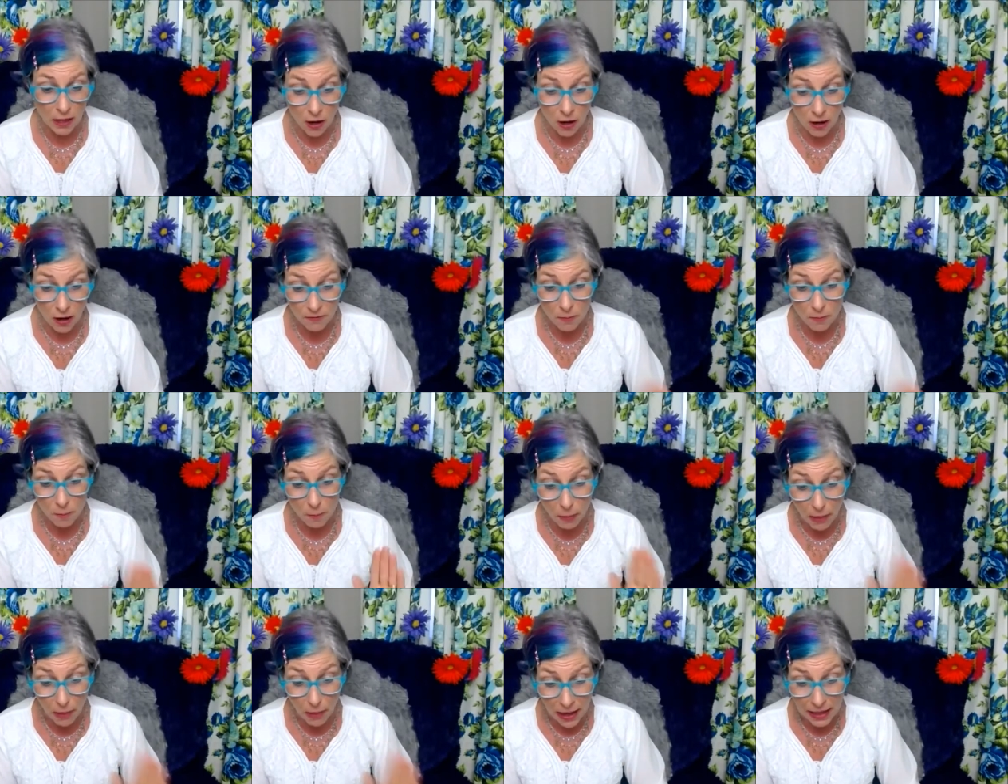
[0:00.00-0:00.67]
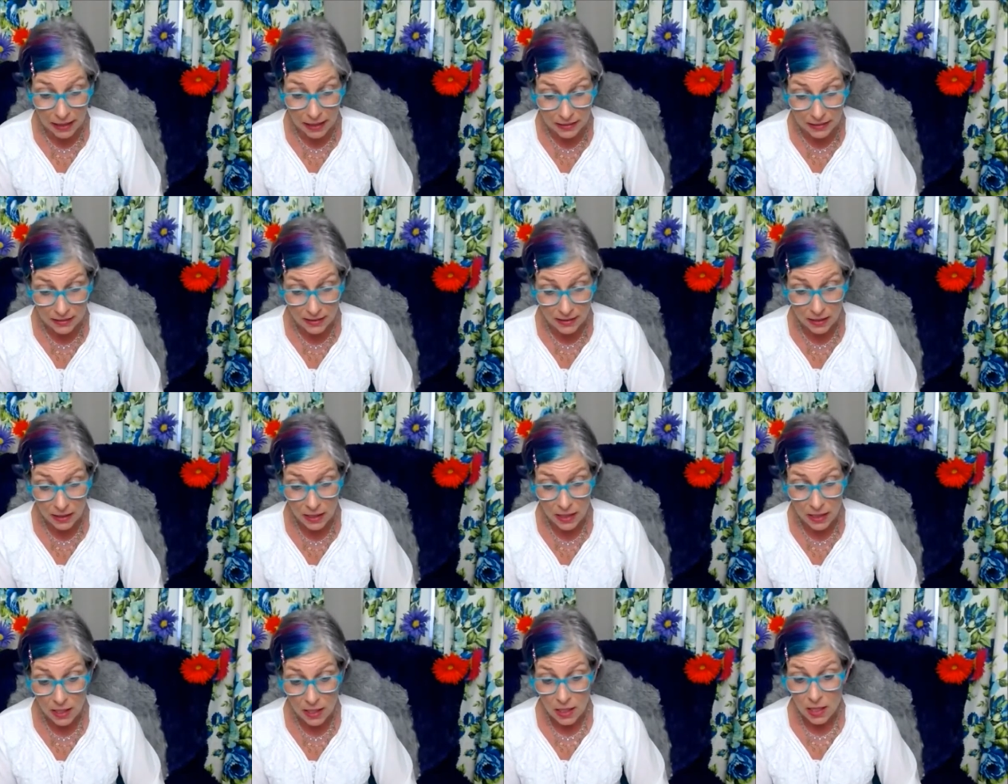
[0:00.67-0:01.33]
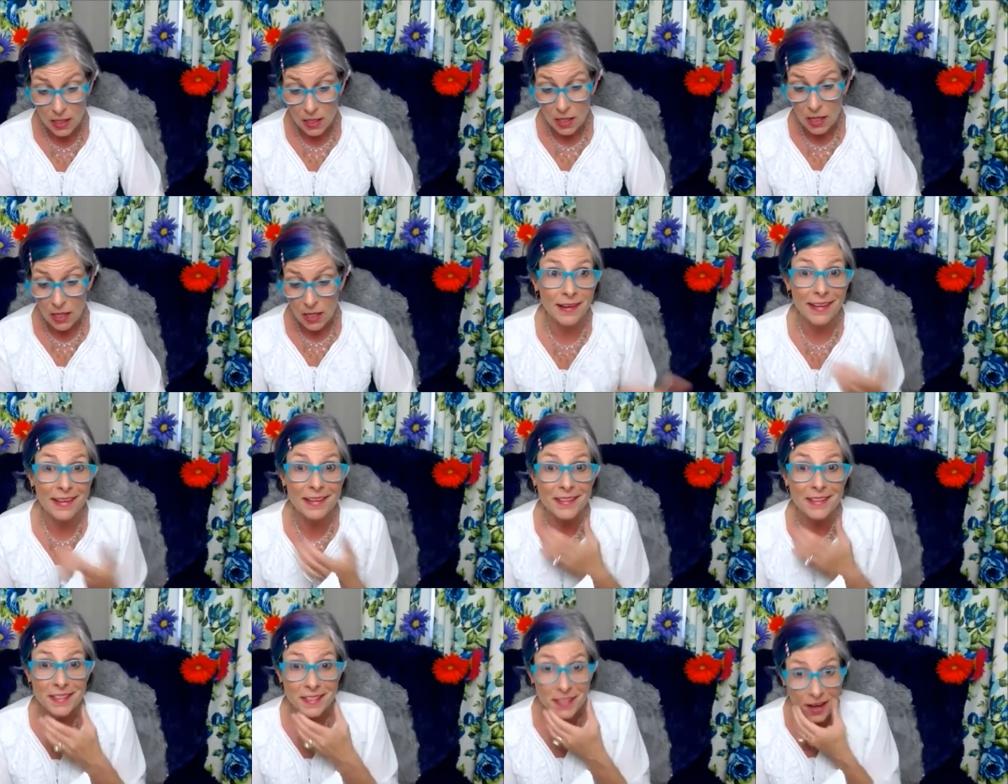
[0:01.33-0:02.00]
off. But
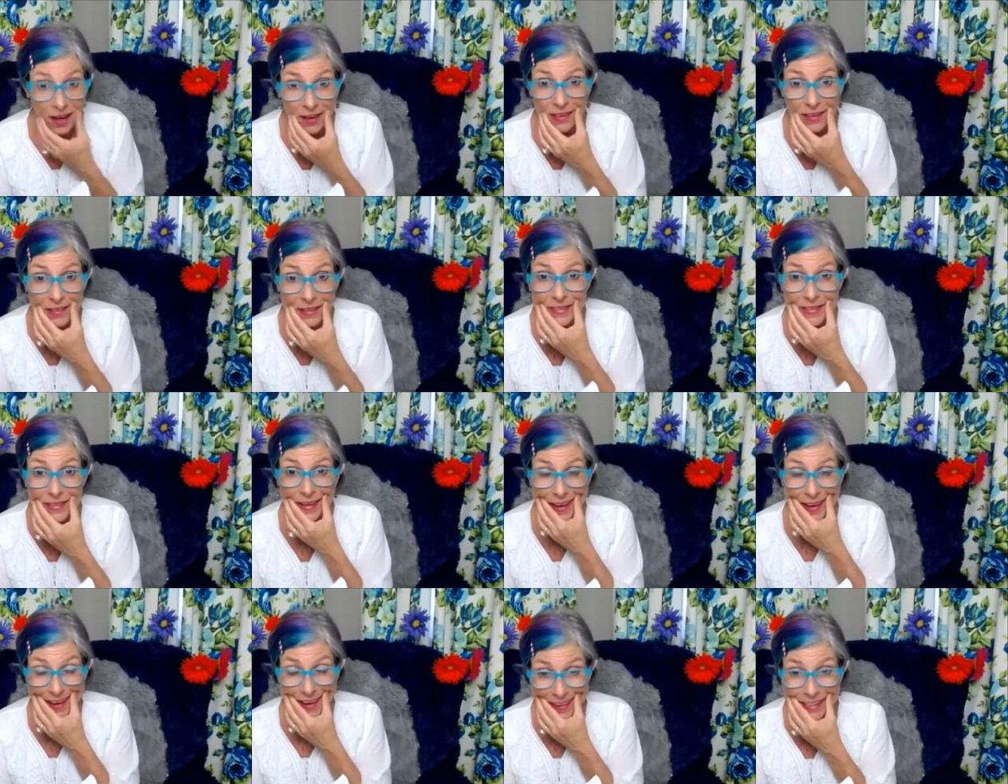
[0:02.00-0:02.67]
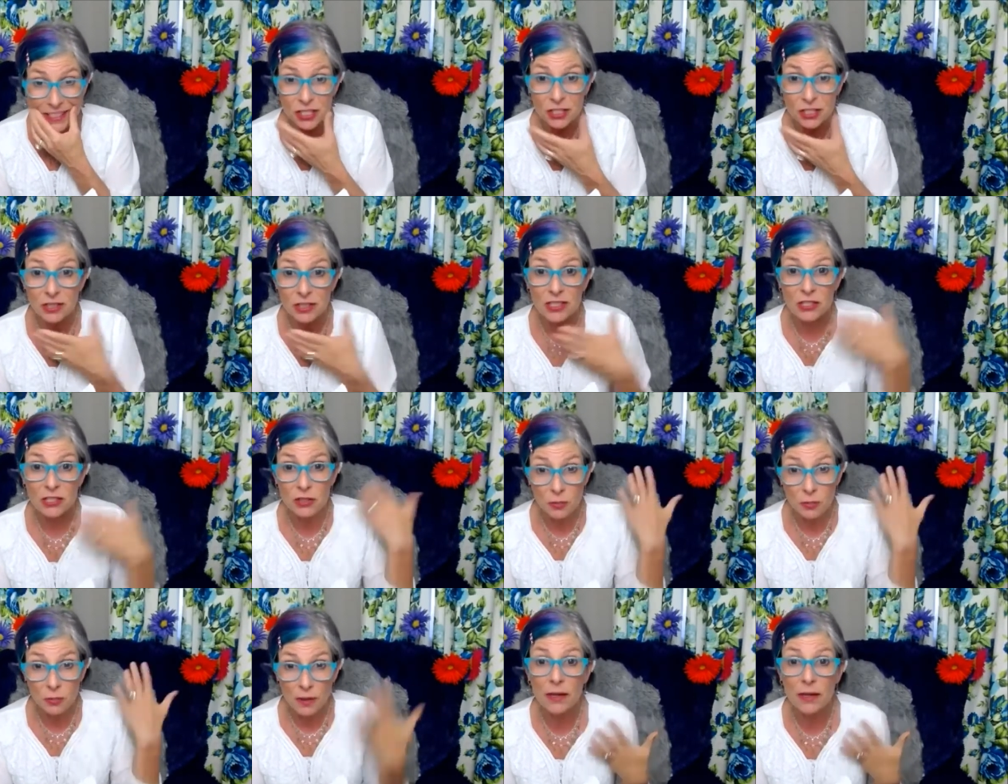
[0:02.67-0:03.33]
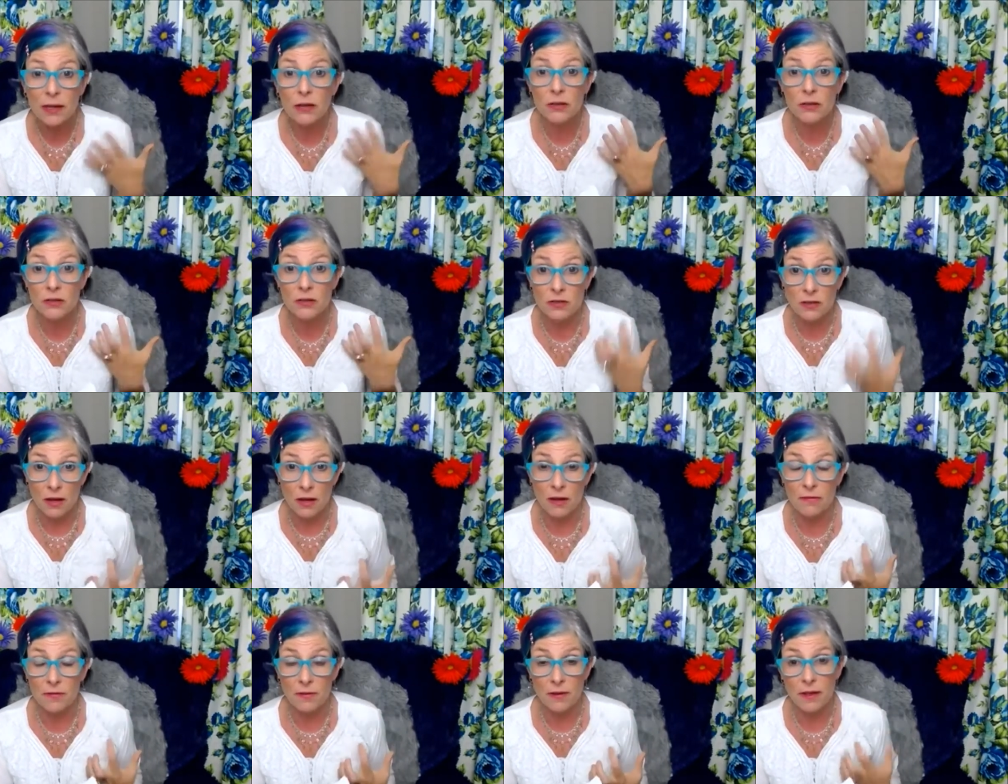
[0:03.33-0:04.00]
it does actually trigger
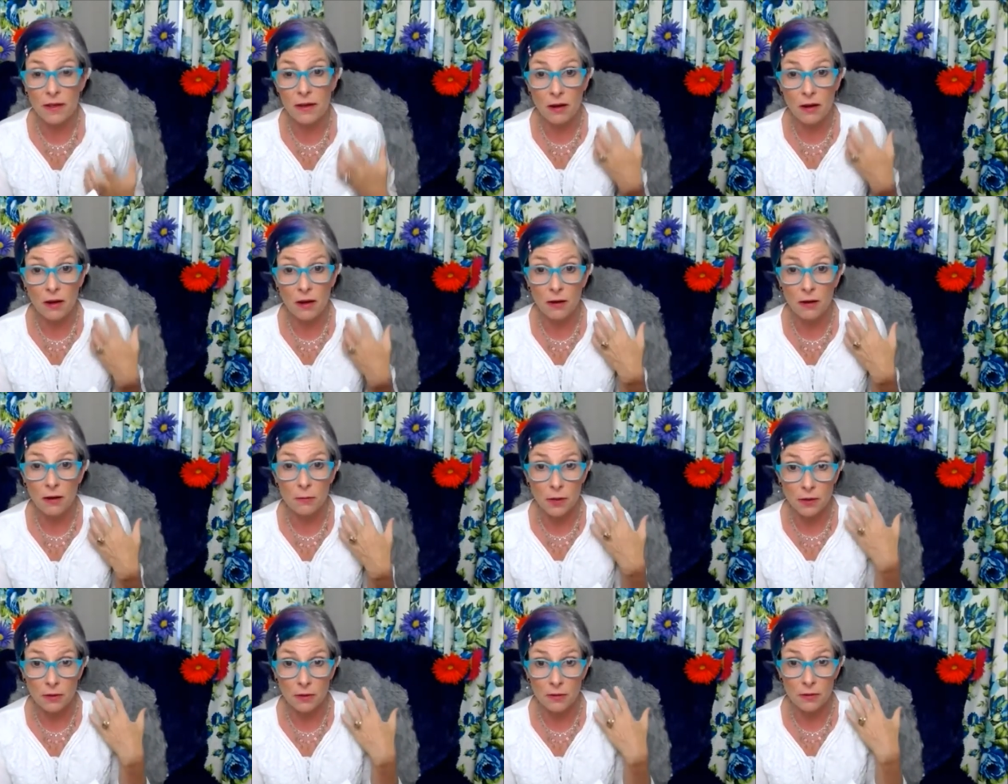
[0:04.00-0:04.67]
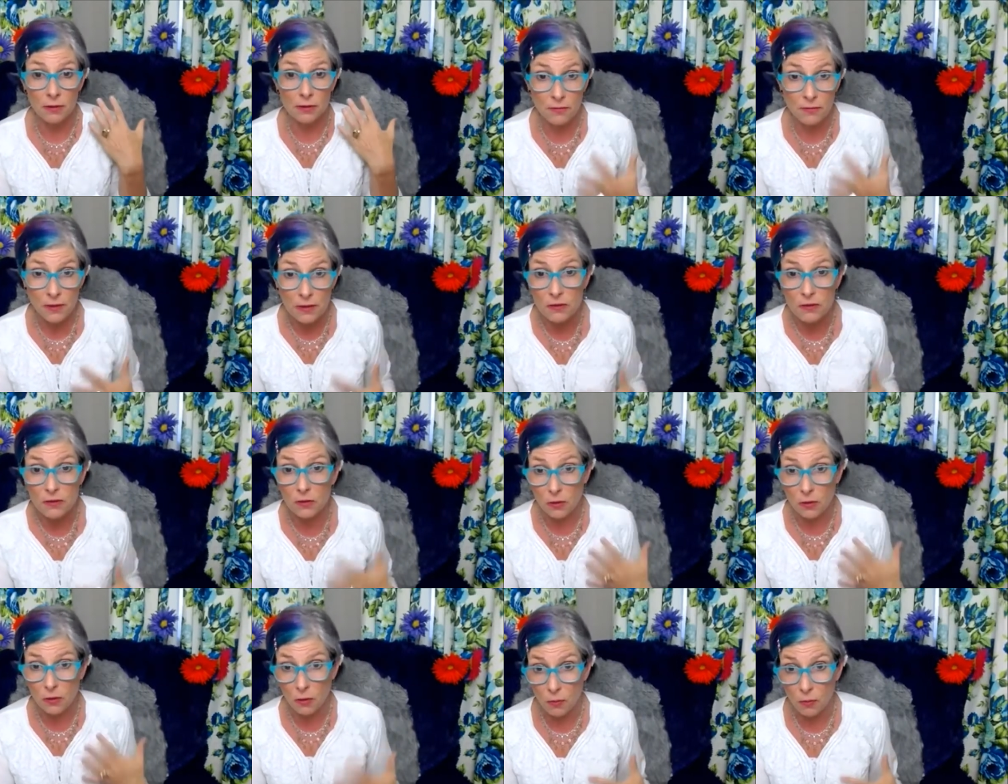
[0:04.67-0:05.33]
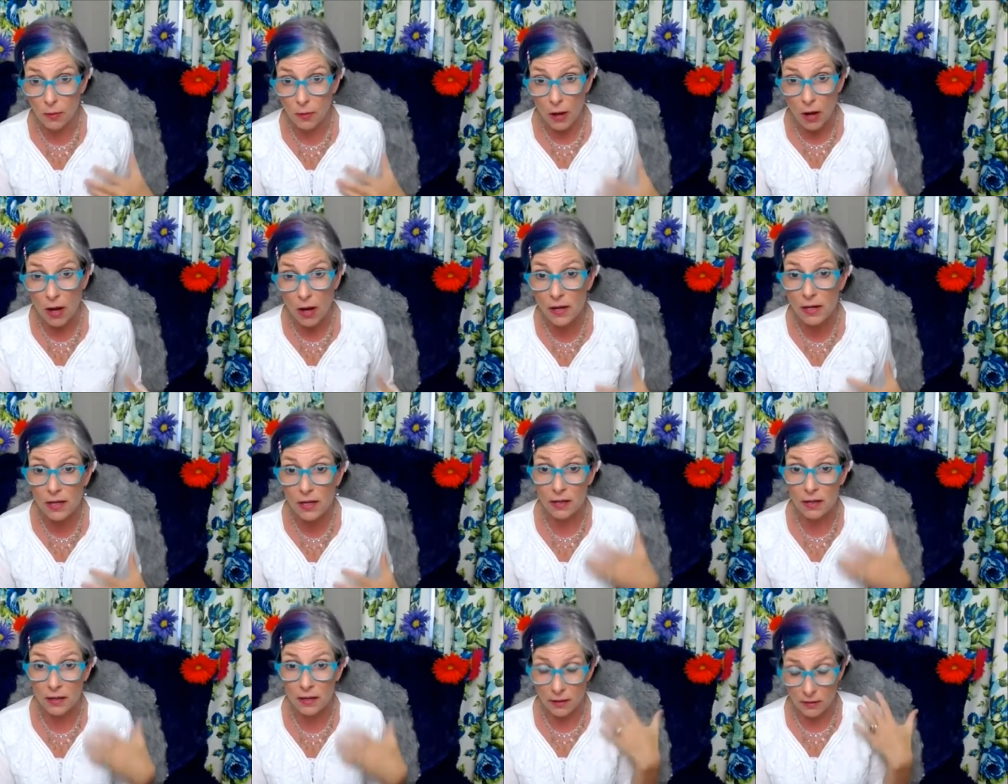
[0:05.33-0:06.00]
stuff in our physical
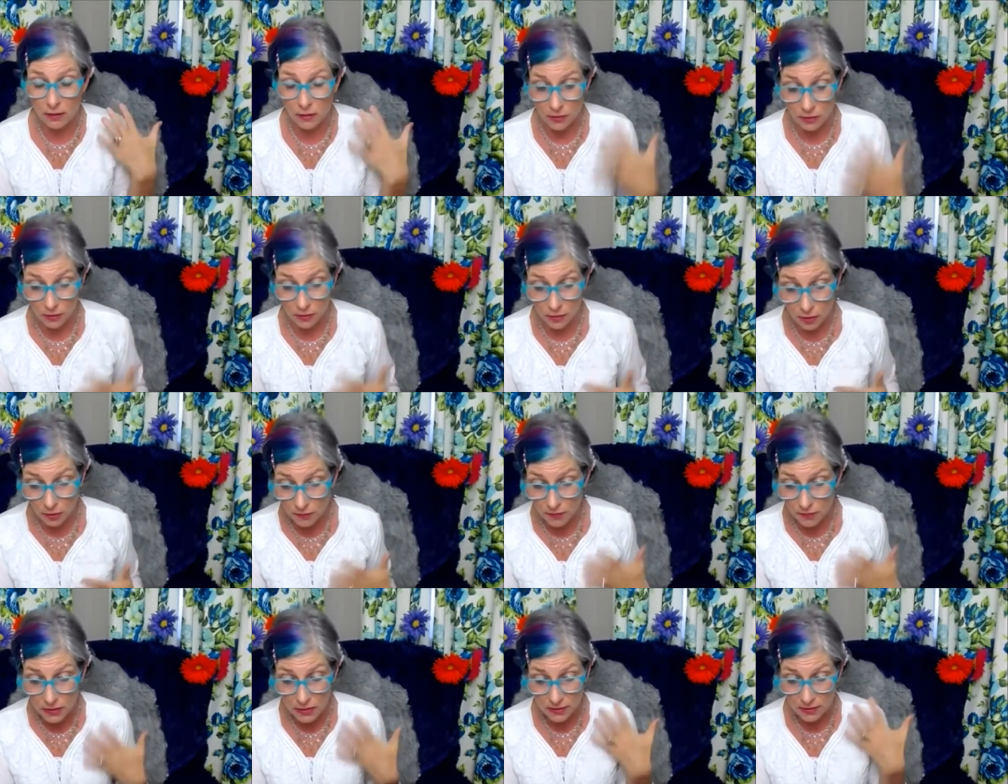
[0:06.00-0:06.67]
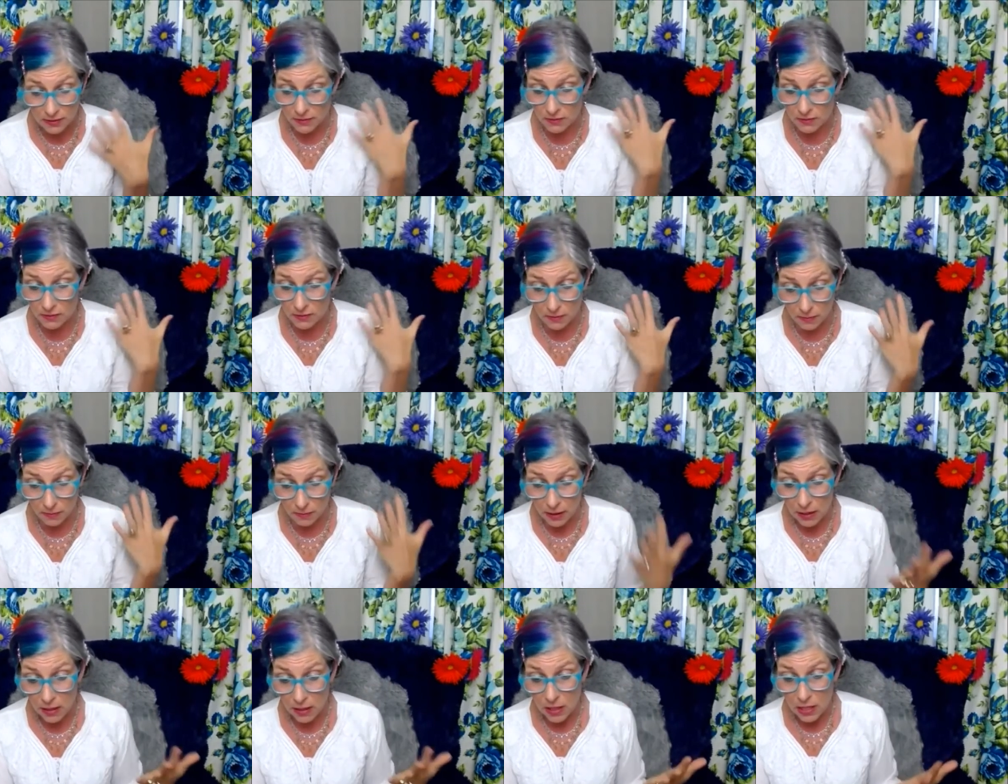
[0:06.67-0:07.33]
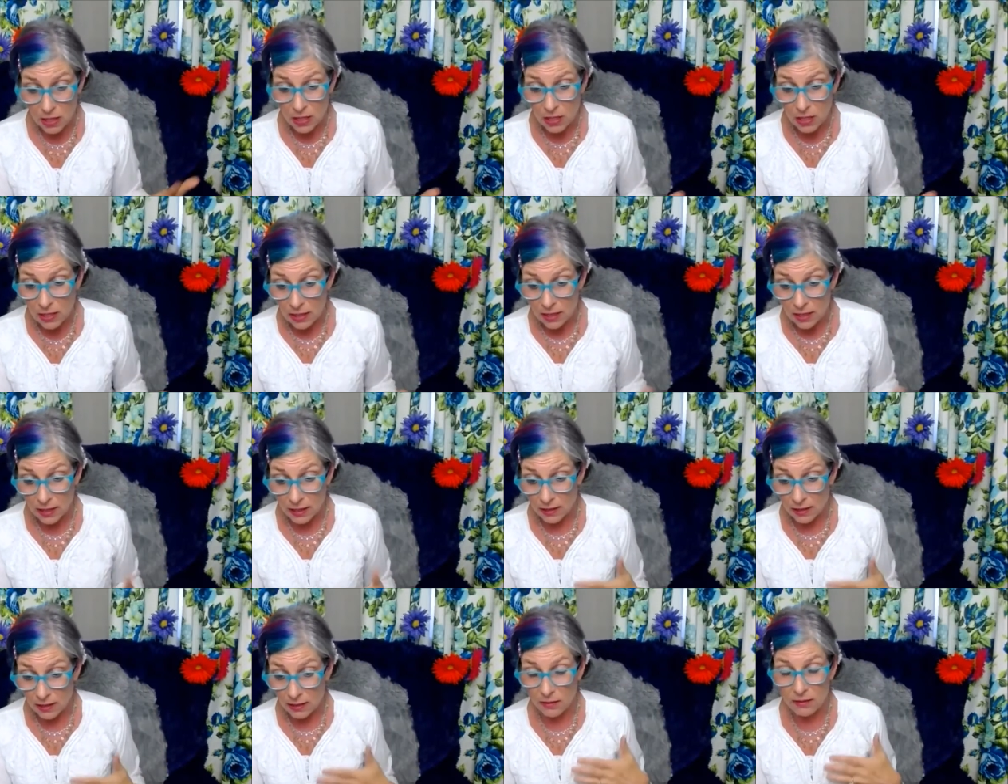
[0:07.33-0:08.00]
body and our nervous system
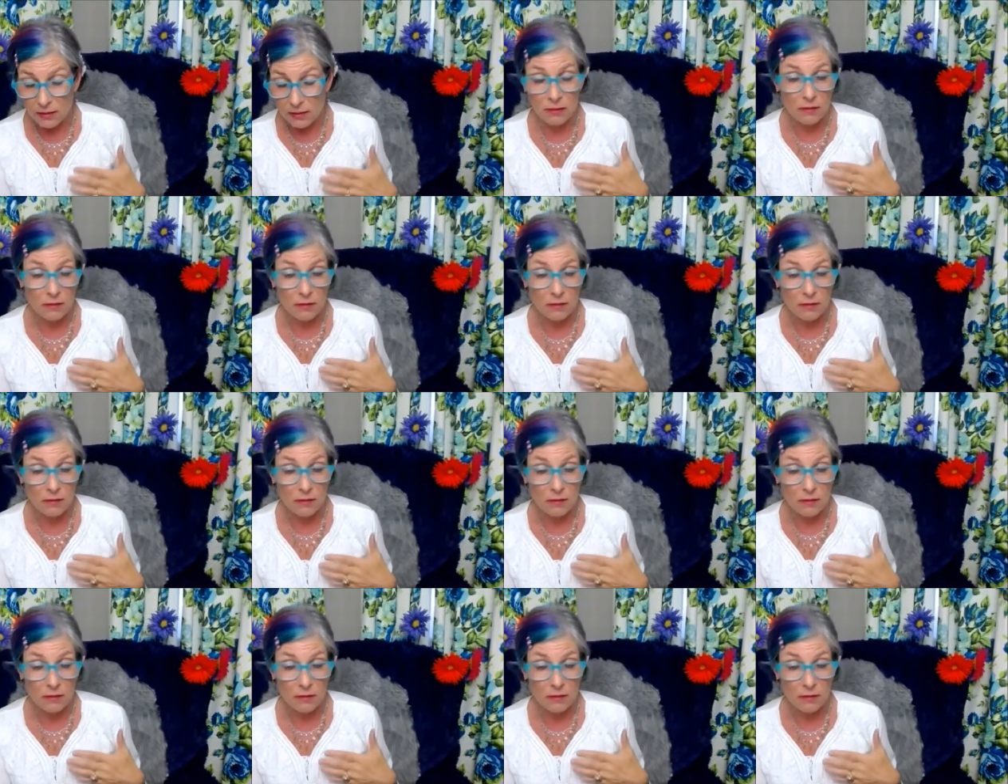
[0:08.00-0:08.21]
and